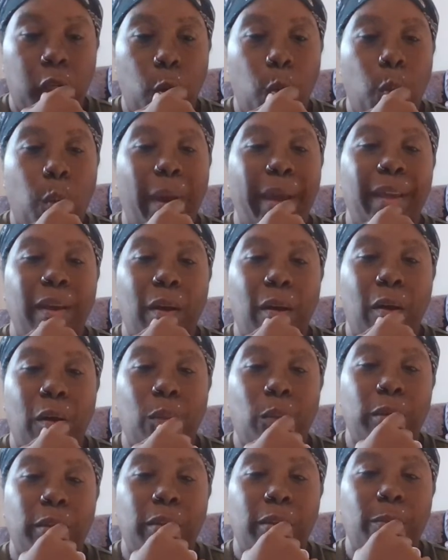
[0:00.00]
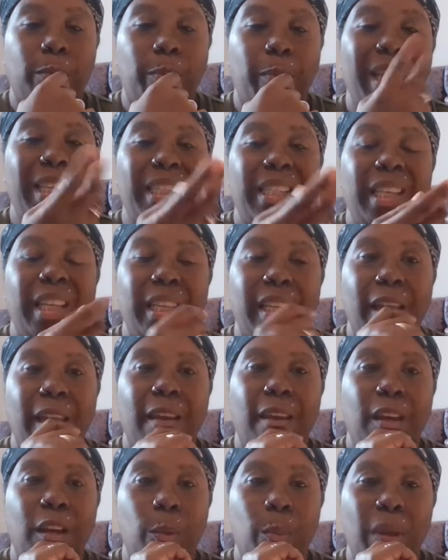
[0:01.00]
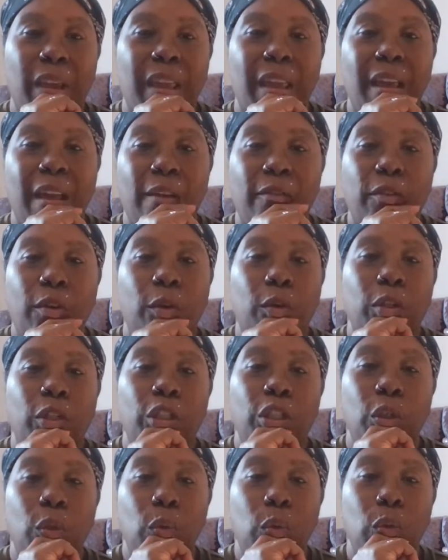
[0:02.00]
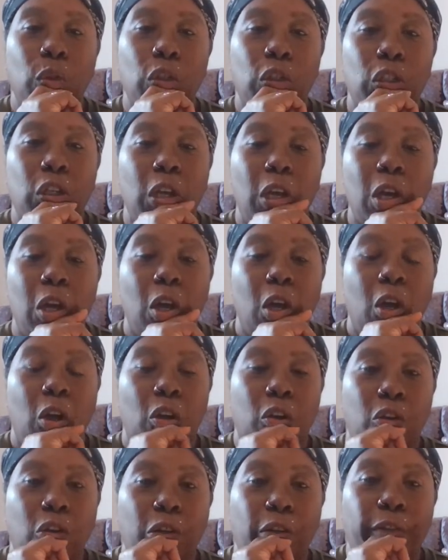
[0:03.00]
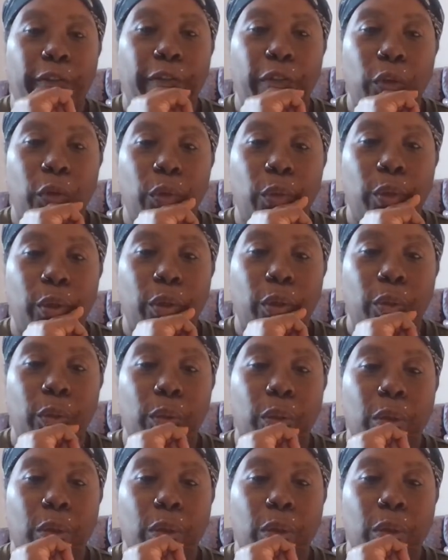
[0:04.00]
the waiter was basically taking a mick out of her because she ordered a lot of food.